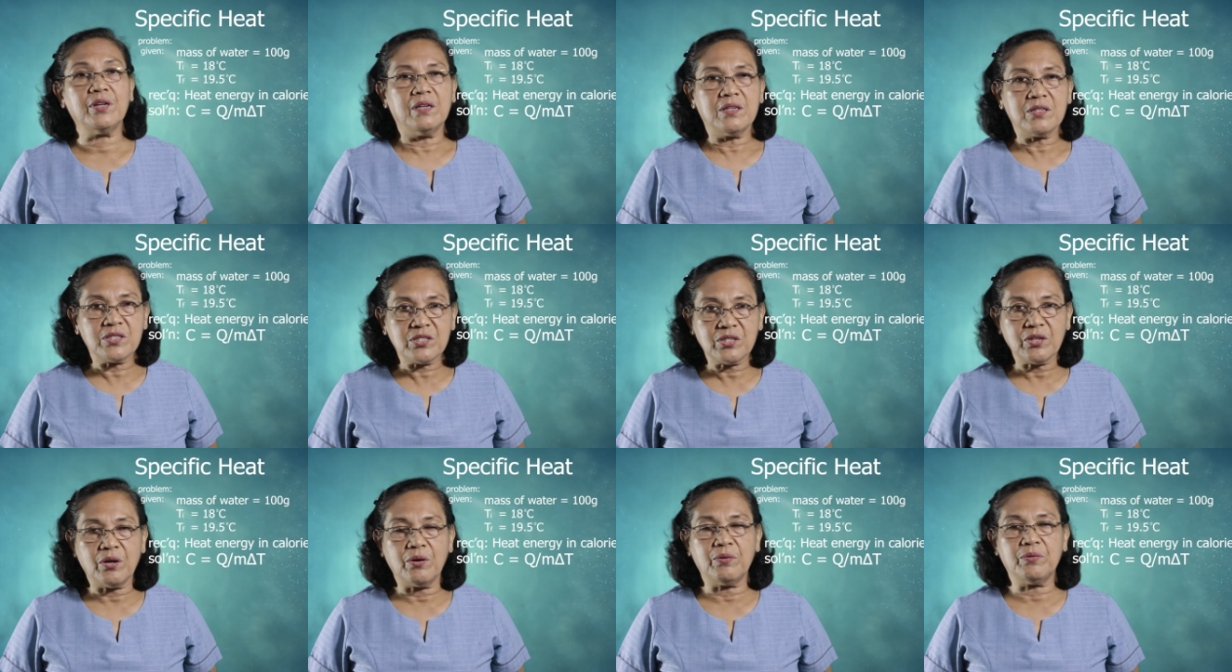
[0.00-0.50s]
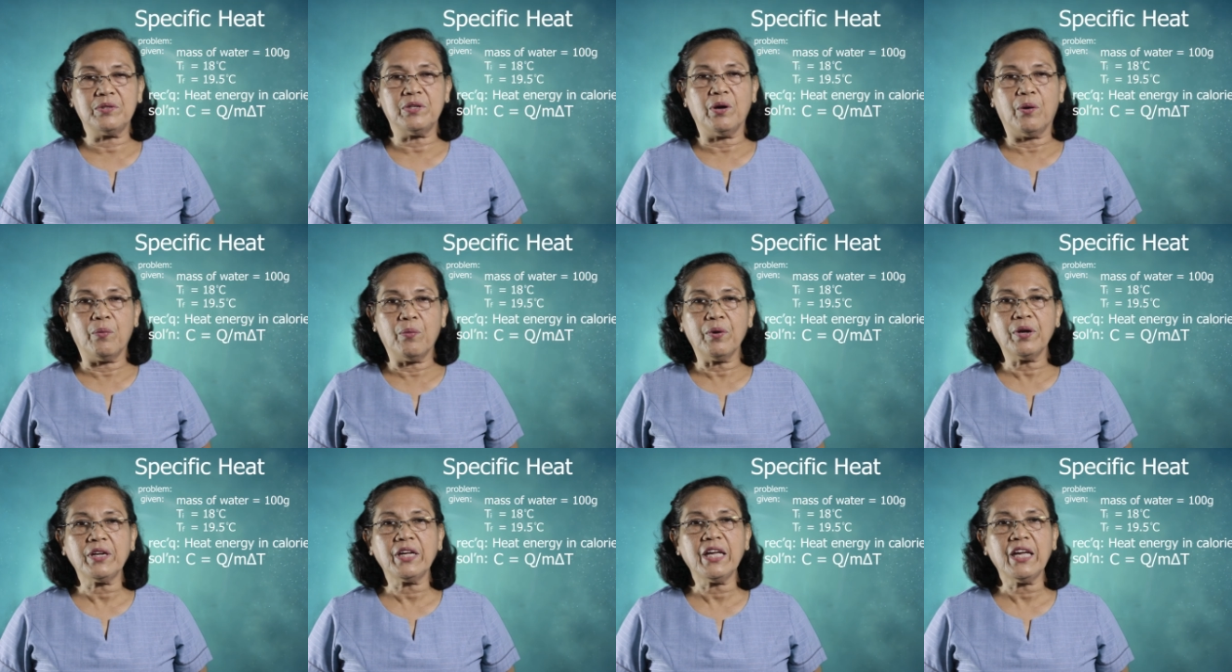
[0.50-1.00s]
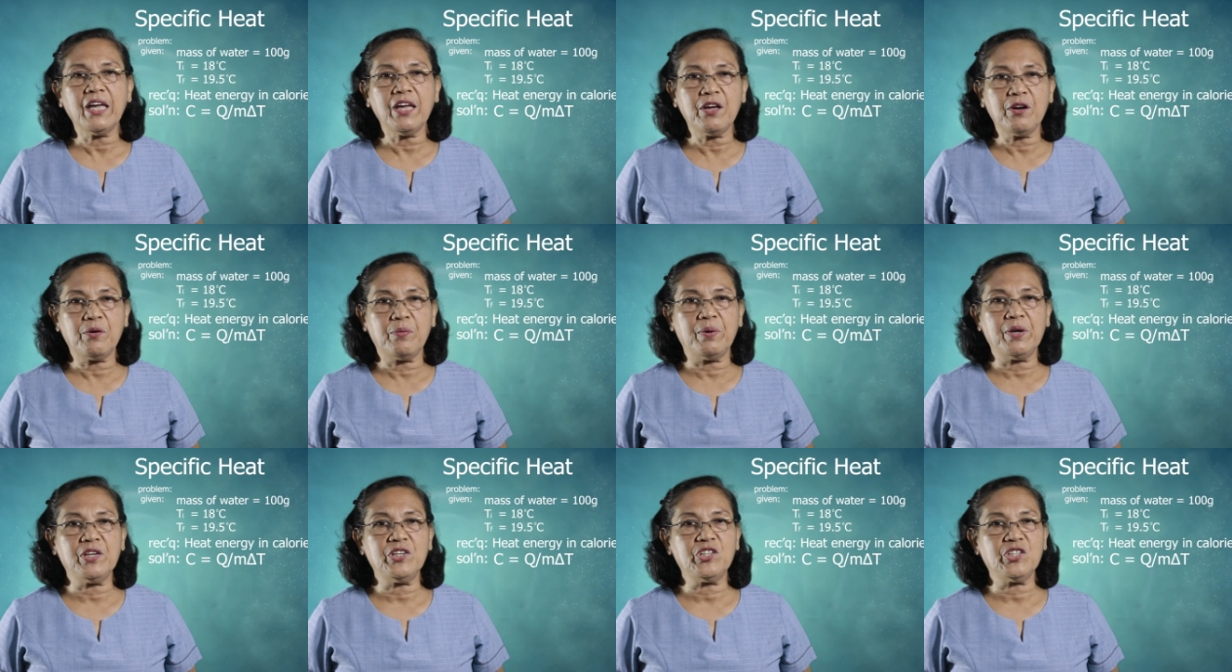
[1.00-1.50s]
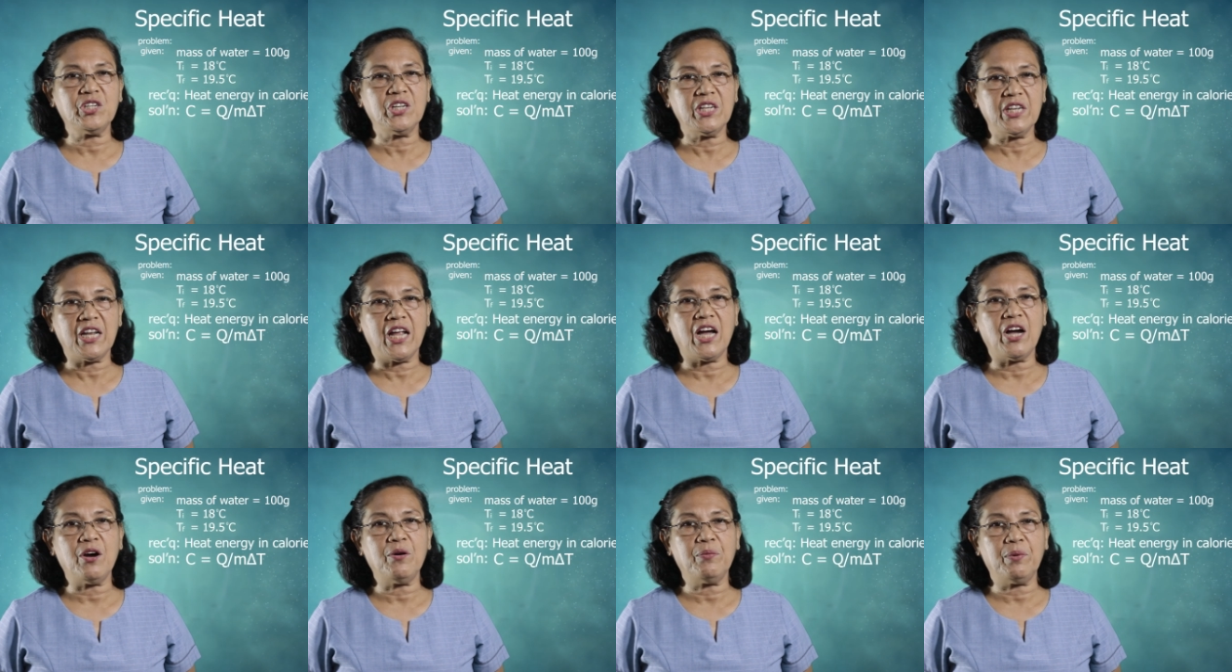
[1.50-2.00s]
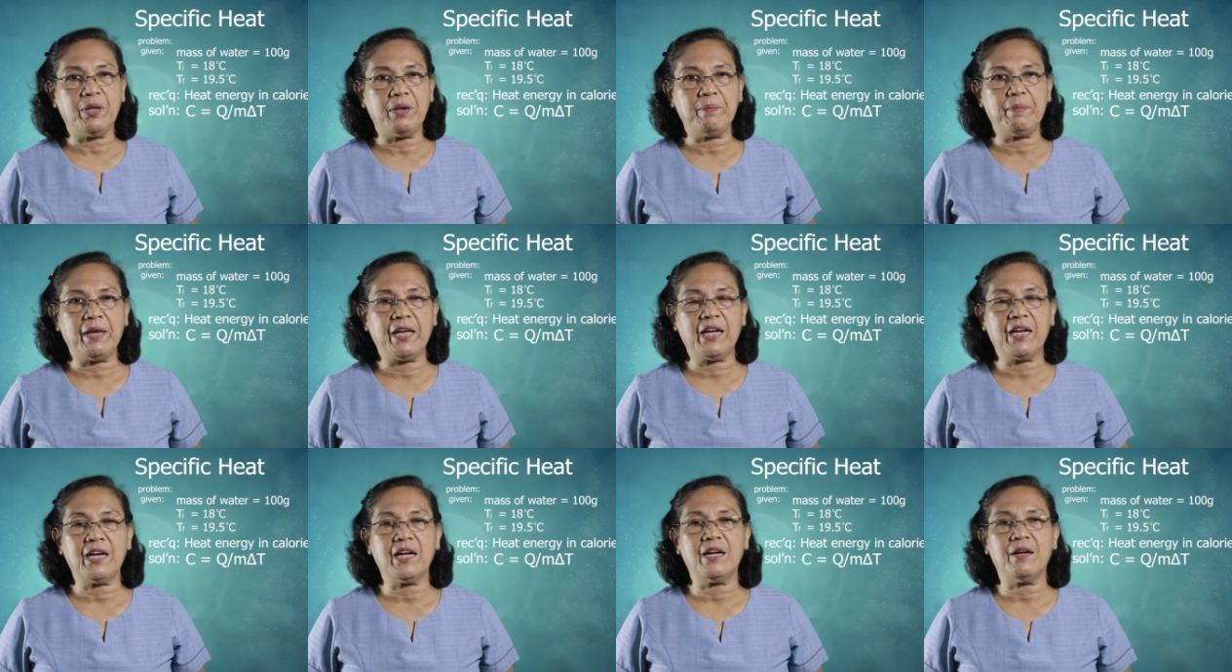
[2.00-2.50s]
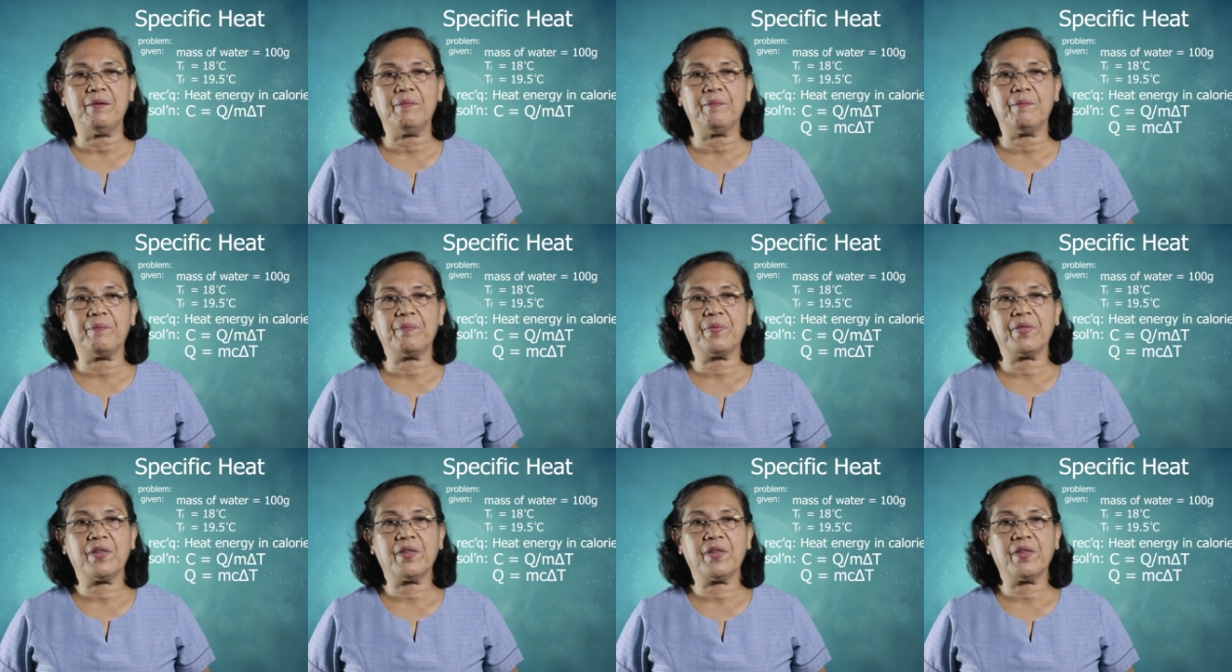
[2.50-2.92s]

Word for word: So the working equation now will become